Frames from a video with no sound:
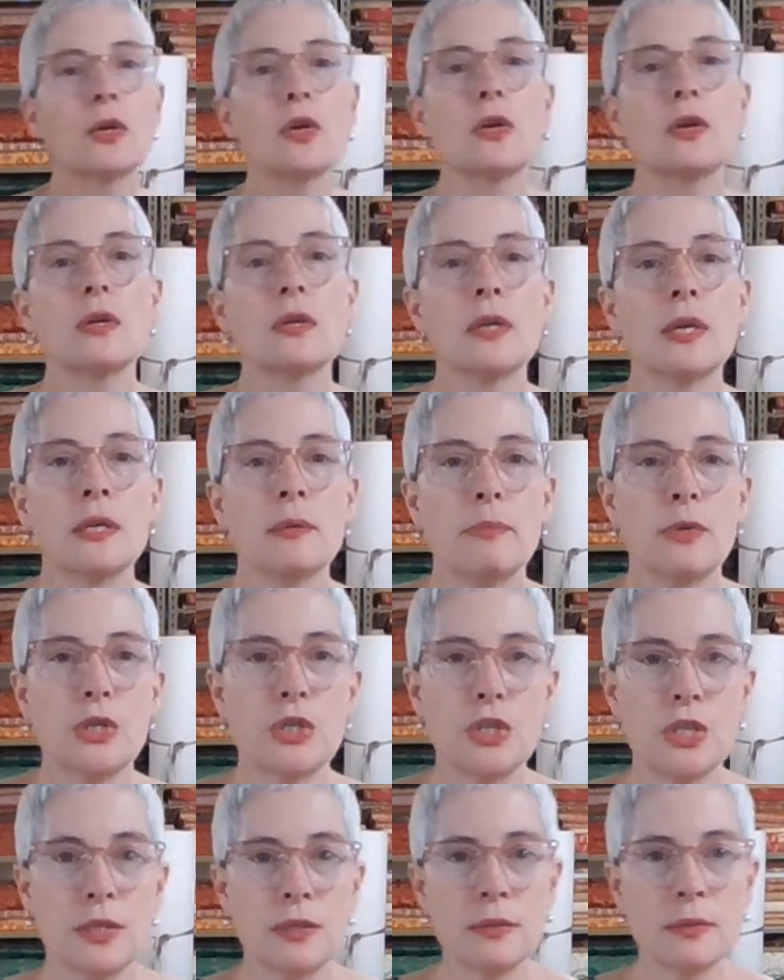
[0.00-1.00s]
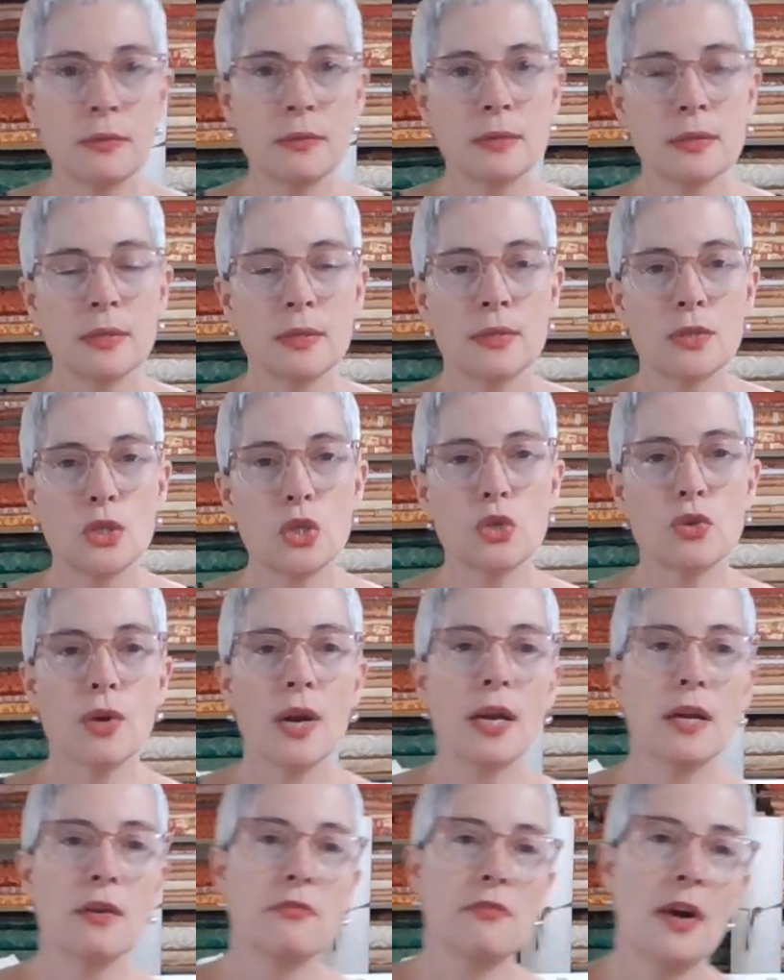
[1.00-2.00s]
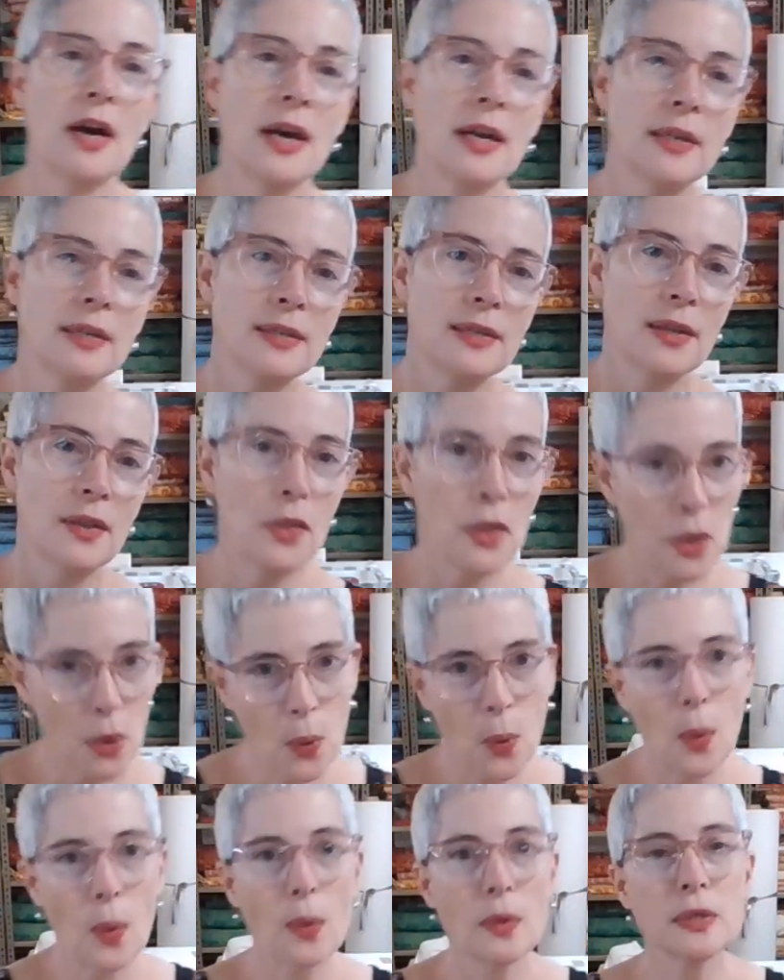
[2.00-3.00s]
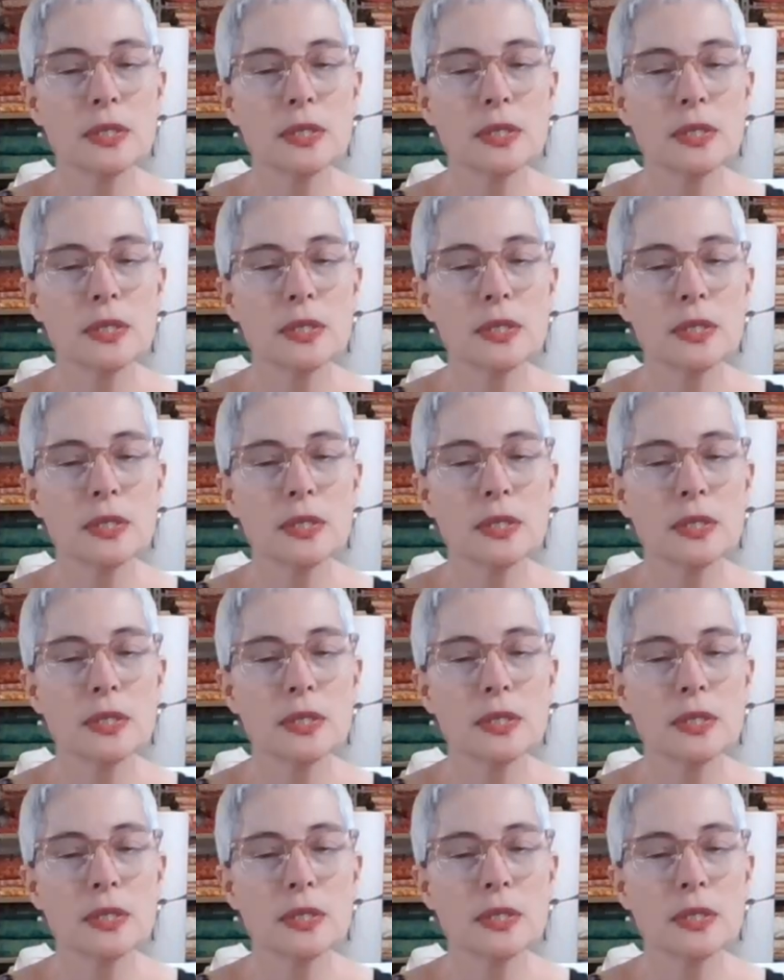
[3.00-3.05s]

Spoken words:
a girl on a mission to try and find the old,